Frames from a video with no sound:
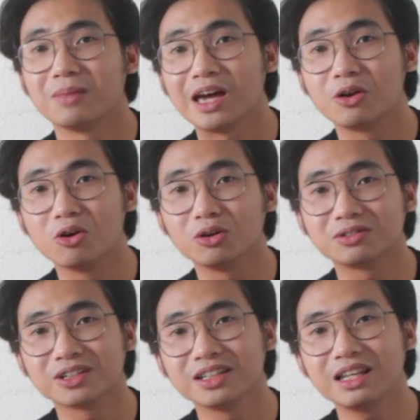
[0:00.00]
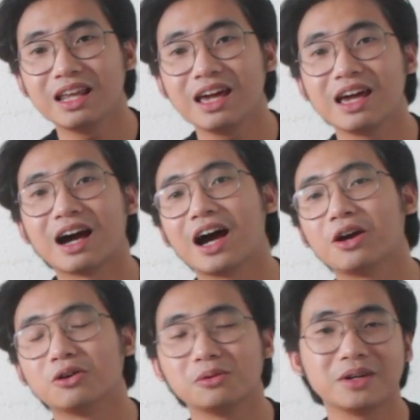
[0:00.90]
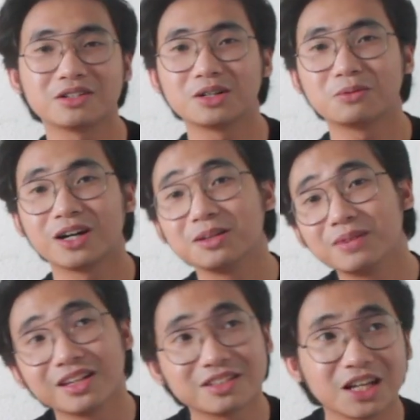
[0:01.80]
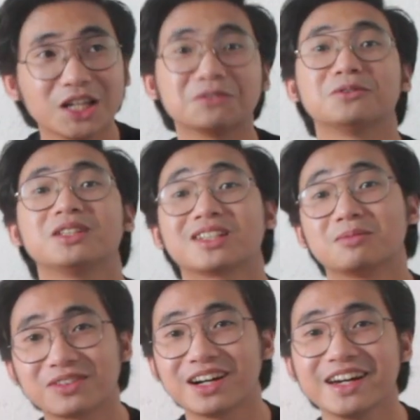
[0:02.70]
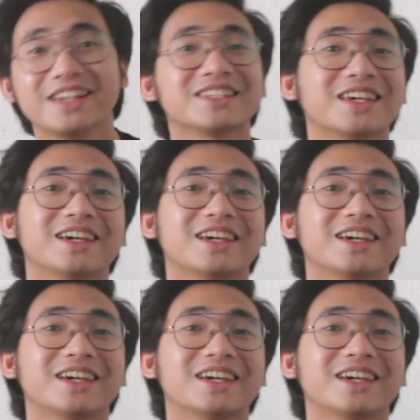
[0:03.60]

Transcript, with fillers: my goal for the day, I always reward myself with some fries